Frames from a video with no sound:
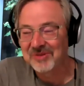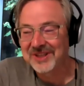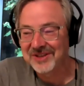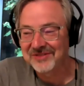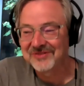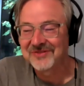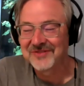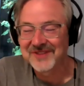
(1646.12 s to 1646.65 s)

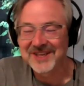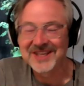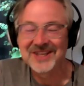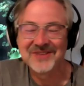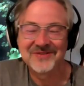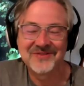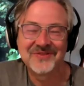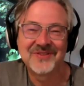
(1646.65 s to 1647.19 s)
give
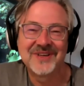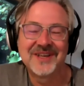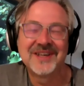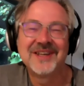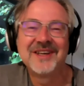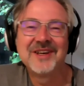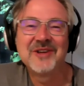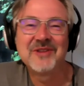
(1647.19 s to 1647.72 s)

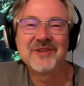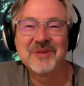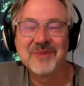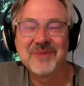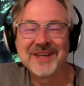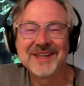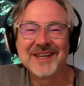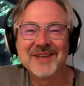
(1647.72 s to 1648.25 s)
quite a
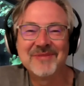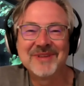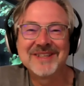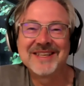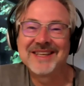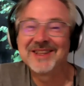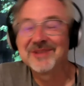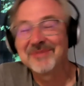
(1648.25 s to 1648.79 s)
bit, but
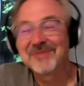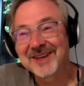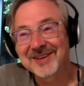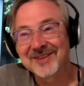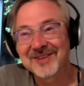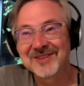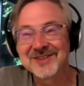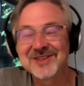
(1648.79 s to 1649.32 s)
to get them back
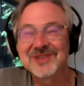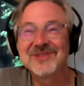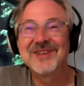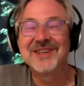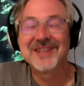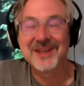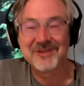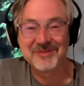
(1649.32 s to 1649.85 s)
out on the
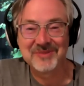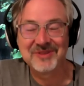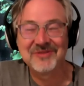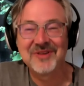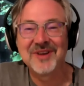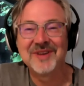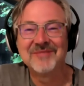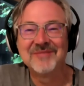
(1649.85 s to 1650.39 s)
street, that would be
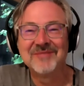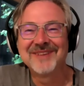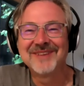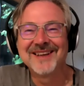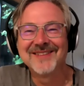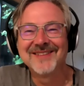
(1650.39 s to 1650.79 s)
fun. Yeah.